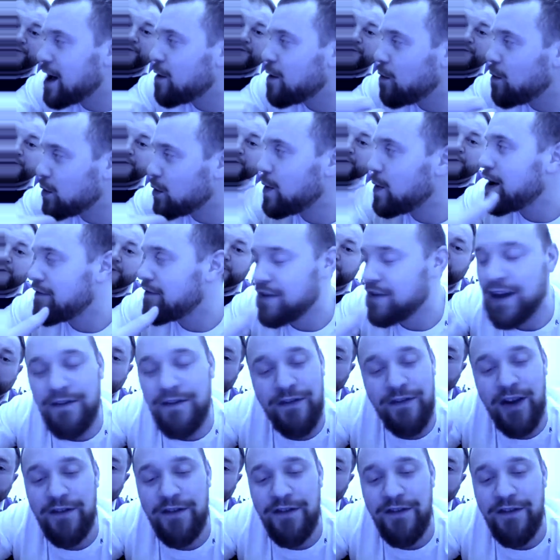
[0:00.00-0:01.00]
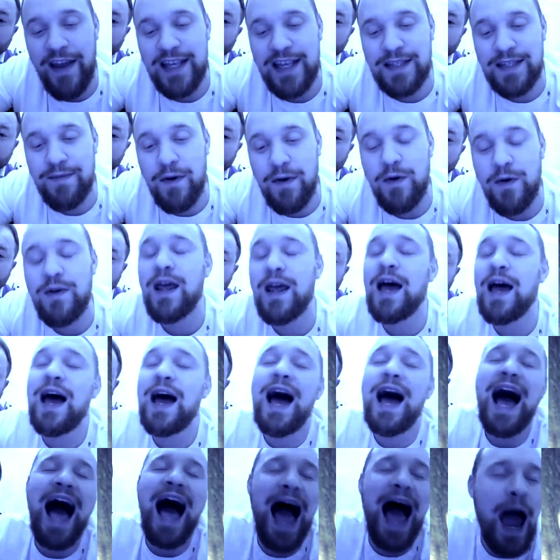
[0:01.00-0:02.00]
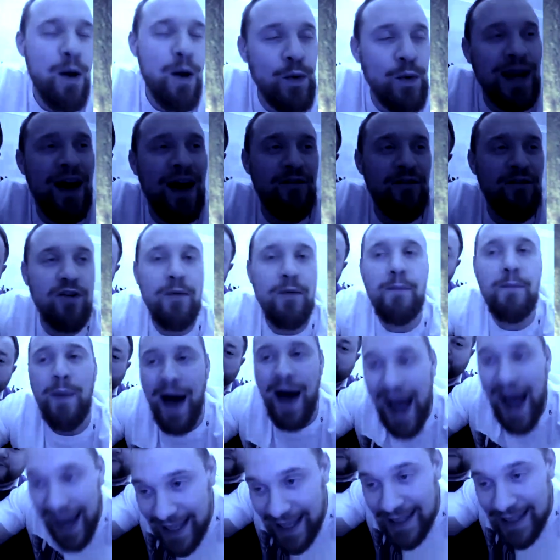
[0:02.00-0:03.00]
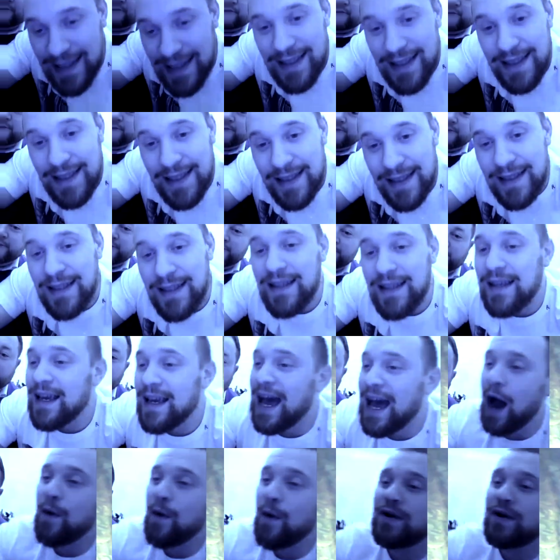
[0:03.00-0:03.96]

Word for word: What do I think of Third Phase of the Moon? I would have a pint I